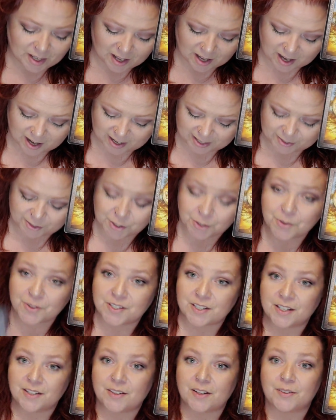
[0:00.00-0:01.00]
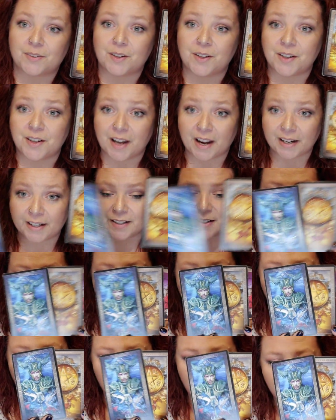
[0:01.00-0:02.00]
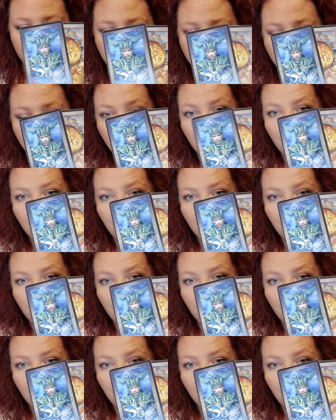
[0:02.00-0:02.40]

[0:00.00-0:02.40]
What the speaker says: I do see that the Knight of